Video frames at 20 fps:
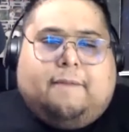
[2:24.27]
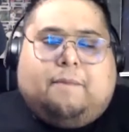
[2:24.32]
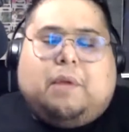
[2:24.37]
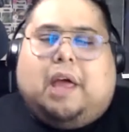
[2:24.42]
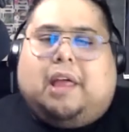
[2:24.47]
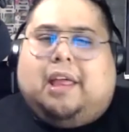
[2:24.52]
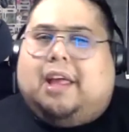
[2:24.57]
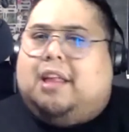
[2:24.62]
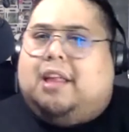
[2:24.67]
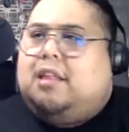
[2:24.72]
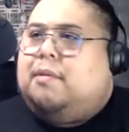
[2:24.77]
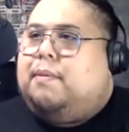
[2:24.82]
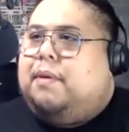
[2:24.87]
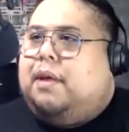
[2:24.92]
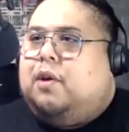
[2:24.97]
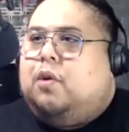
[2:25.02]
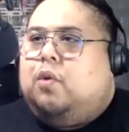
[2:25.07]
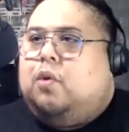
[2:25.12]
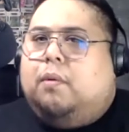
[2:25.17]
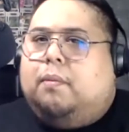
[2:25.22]
I like it to be
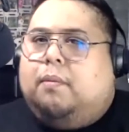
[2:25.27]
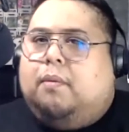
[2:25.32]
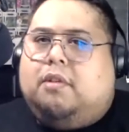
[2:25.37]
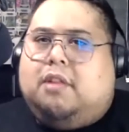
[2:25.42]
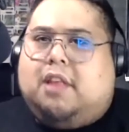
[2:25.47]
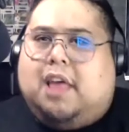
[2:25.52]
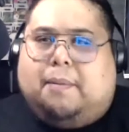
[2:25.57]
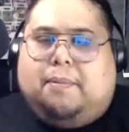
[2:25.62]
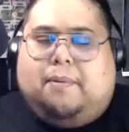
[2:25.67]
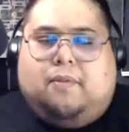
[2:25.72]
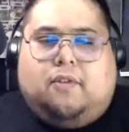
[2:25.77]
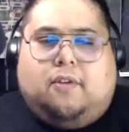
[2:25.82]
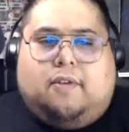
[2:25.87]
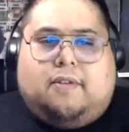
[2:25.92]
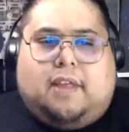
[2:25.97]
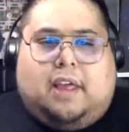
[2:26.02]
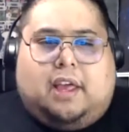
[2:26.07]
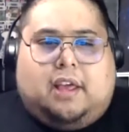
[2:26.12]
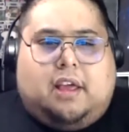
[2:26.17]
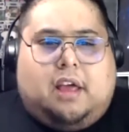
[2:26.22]
like a normal type of
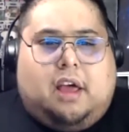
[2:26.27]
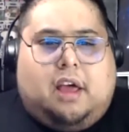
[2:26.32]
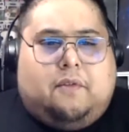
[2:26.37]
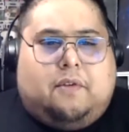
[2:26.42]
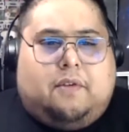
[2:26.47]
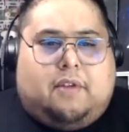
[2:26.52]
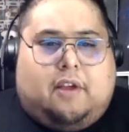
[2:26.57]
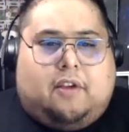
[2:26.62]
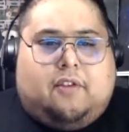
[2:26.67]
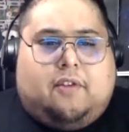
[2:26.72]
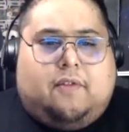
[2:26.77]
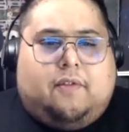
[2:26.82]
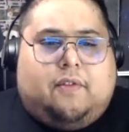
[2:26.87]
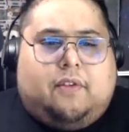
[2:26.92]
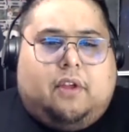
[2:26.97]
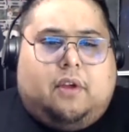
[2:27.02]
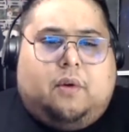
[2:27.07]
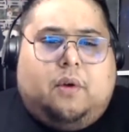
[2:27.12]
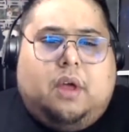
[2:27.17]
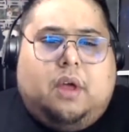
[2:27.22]
just like conversation
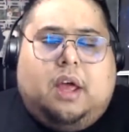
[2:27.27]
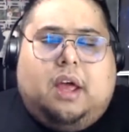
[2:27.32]
flow.